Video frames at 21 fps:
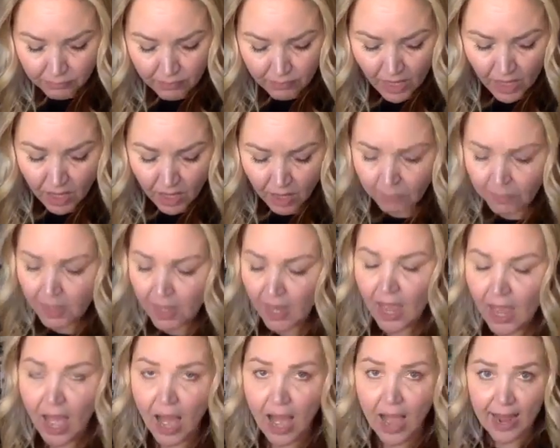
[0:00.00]
I
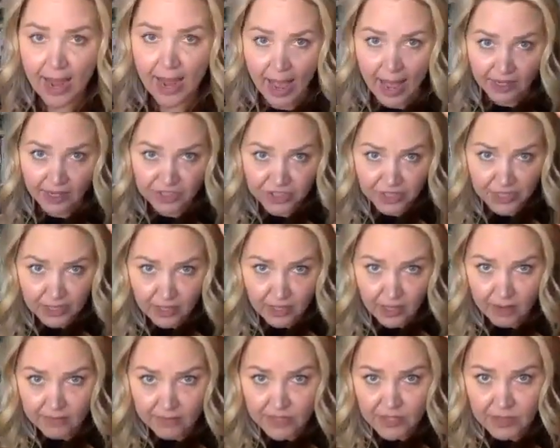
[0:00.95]
actually
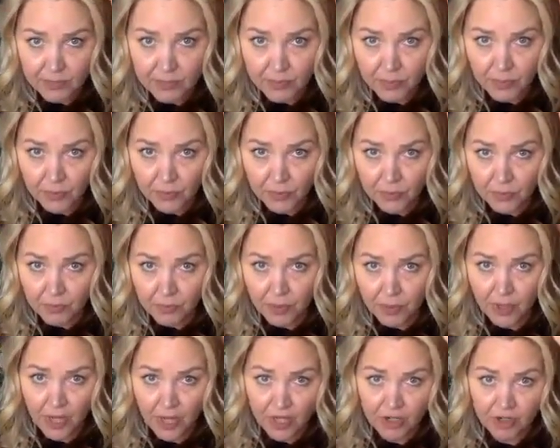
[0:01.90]
love to
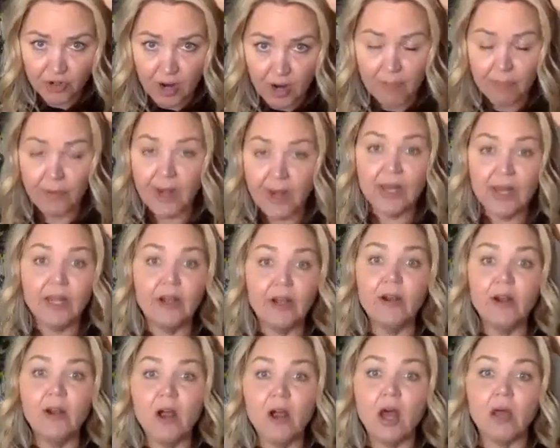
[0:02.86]
put a drop right
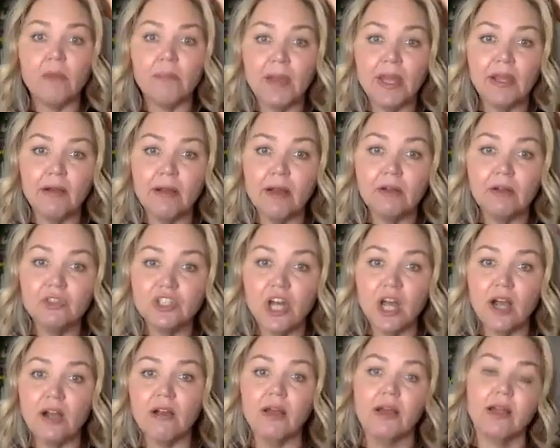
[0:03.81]
here on my crown
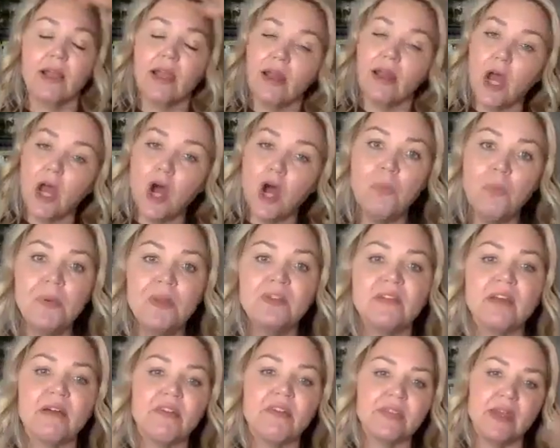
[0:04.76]
chakra. It kind of
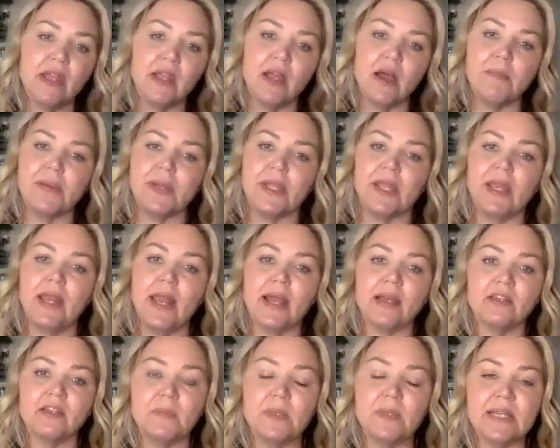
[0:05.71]
opens everything up and
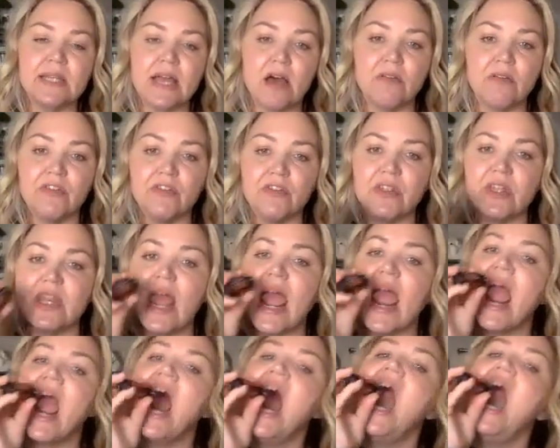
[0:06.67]
connects me down for the
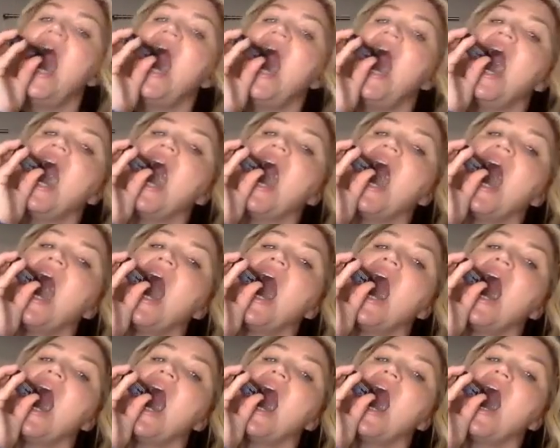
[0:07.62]
day.
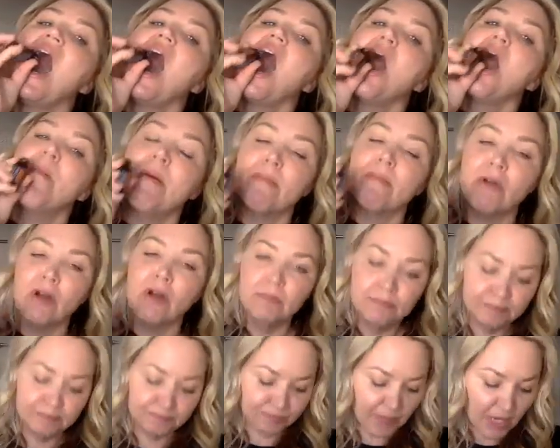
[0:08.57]
And remember,
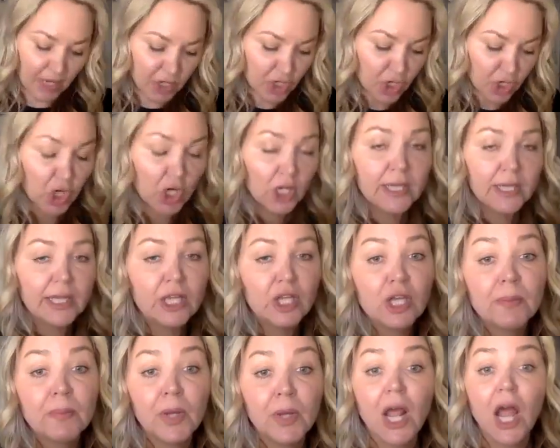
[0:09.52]
internally, you
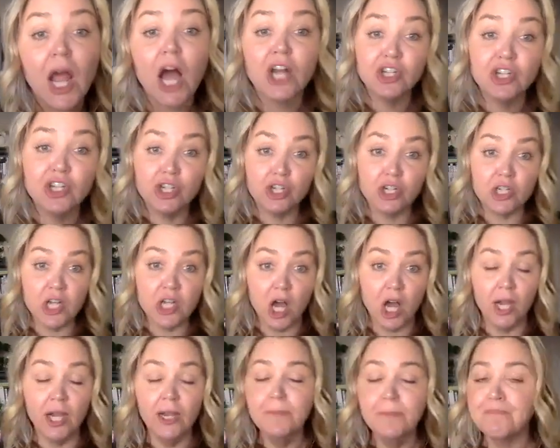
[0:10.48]
can put it under your
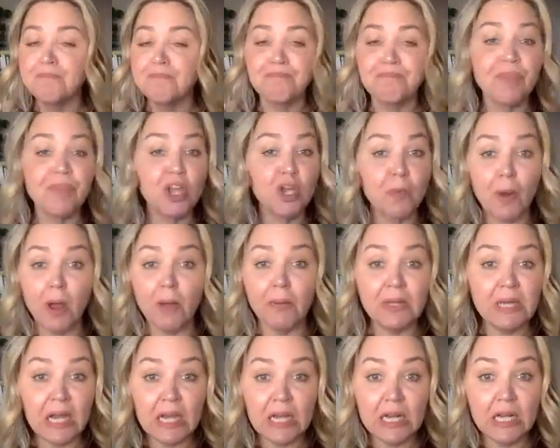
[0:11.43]
tongue. You're probably
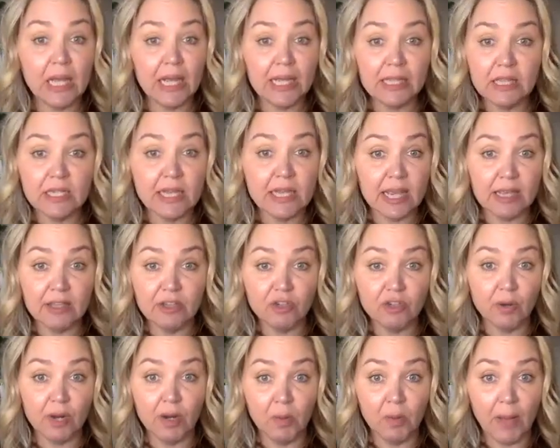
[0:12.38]
not going to like the taste
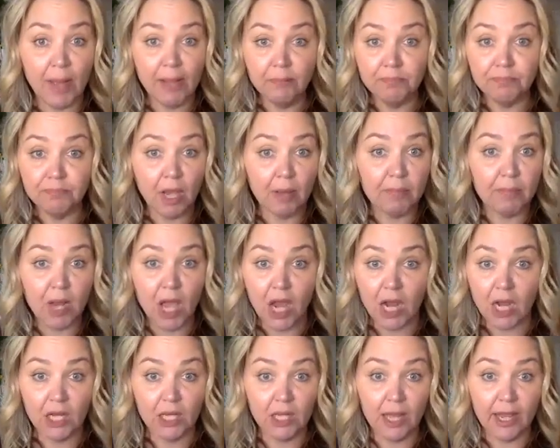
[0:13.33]
right away. I'm
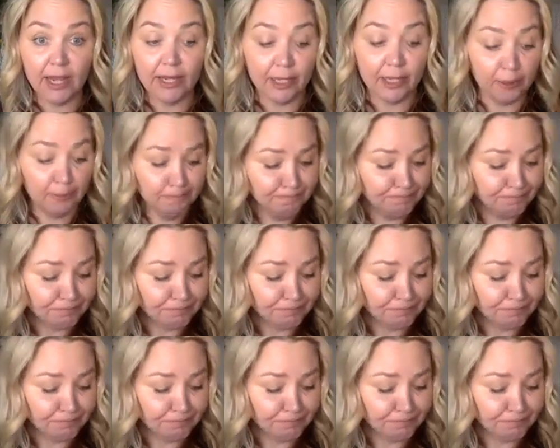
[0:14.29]
not going to lie to you.